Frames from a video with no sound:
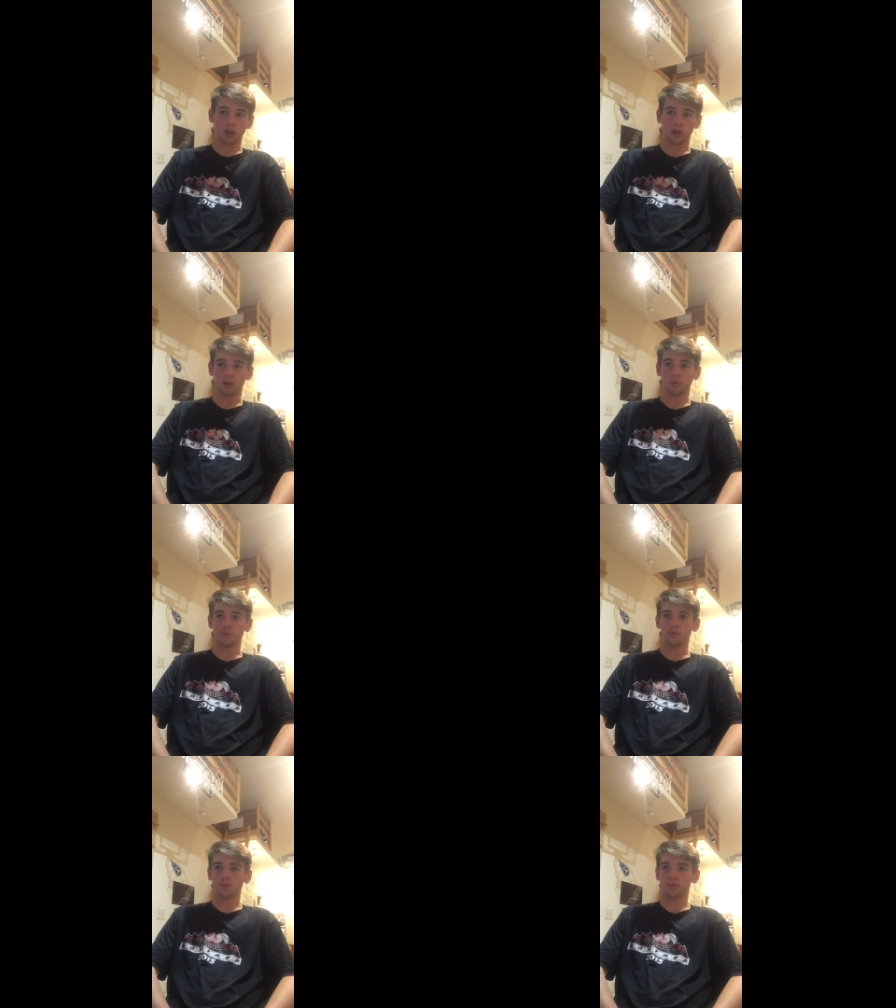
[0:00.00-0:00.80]

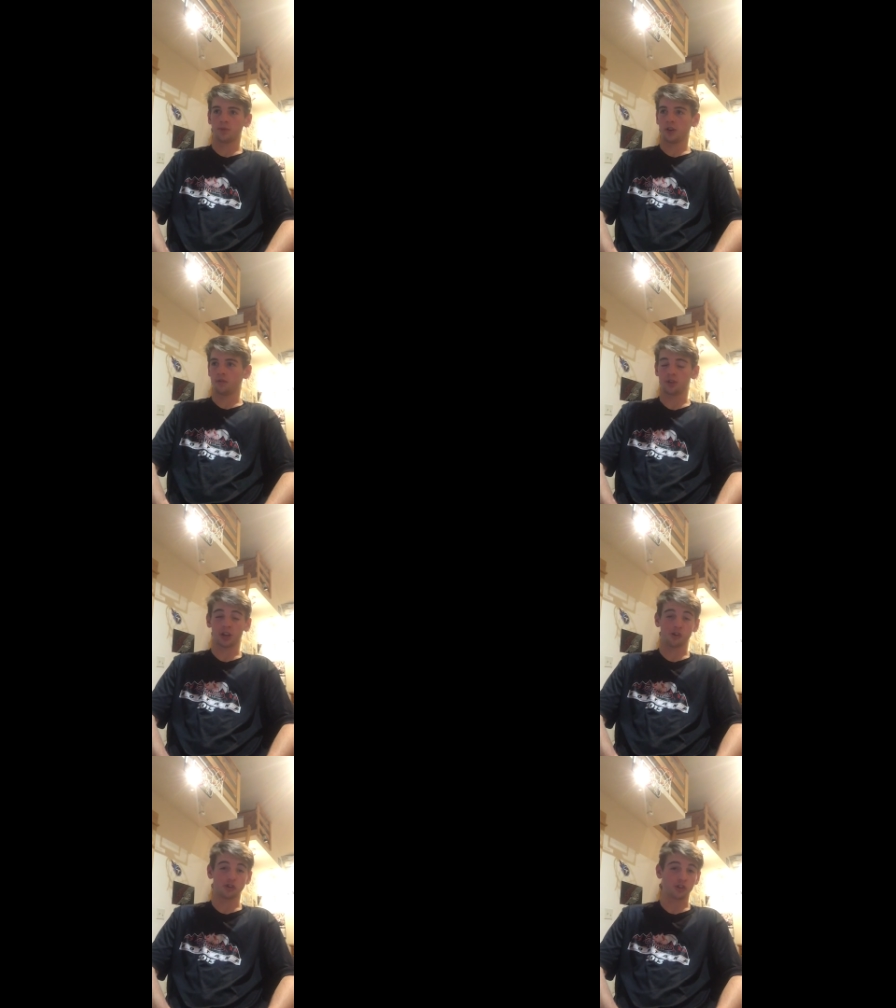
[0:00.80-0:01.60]
If you
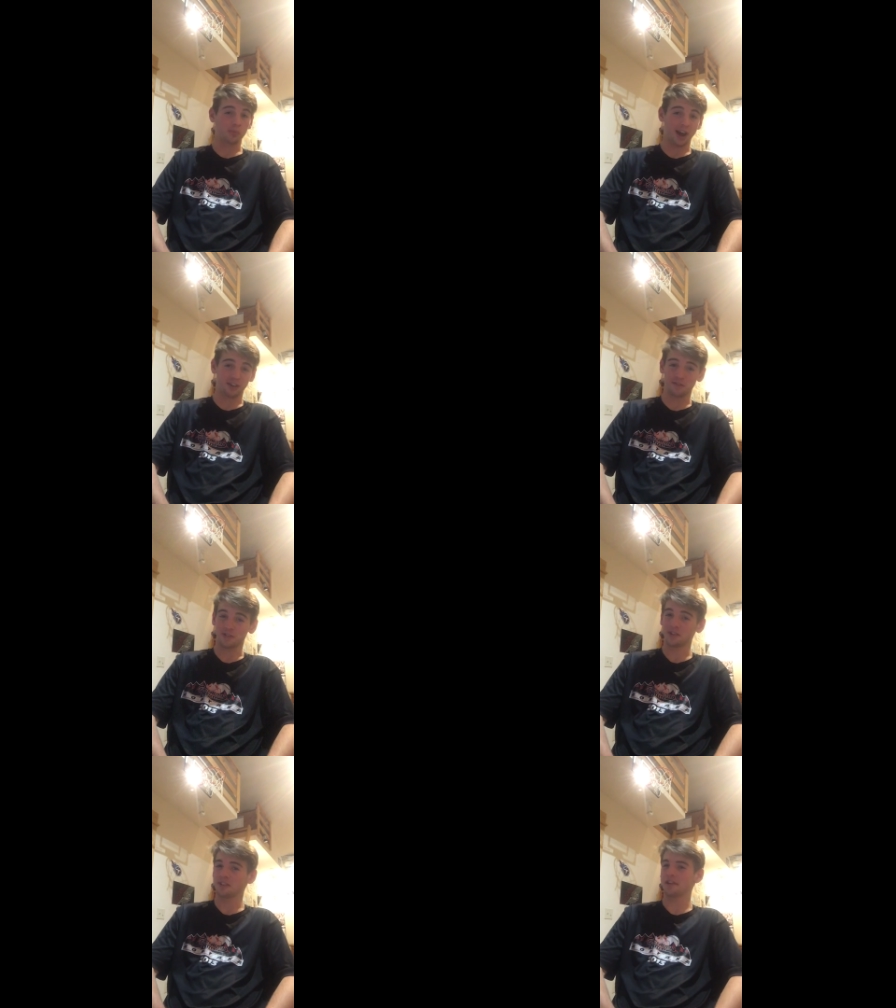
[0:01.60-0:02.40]
think I should go back to
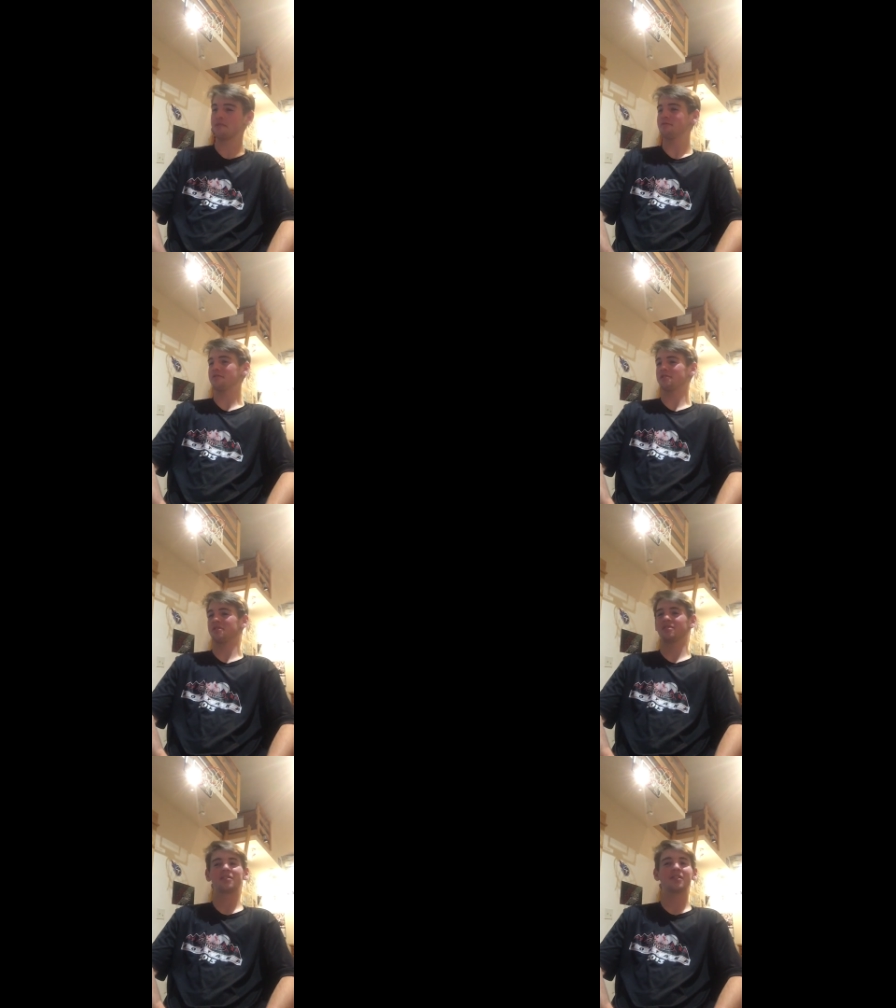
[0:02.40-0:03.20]
video games, just